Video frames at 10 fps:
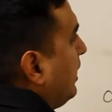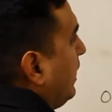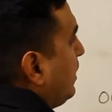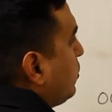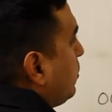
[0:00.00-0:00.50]

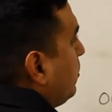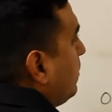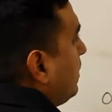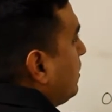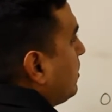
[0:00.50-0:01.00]
h
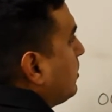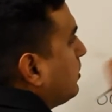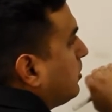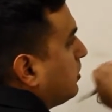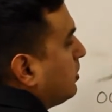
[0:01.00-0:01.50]
units
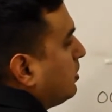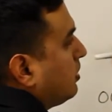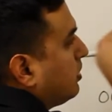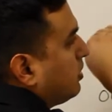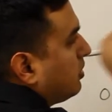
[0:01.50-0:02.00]

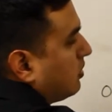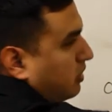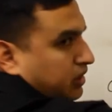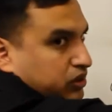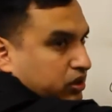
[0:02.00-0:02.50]

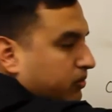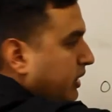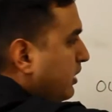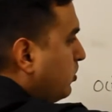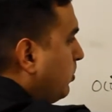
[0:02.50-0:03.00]
uh, to the
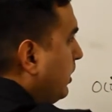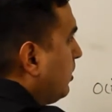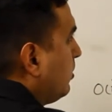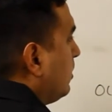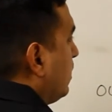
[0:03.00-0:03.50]
right as
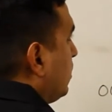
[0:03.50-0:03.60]
well.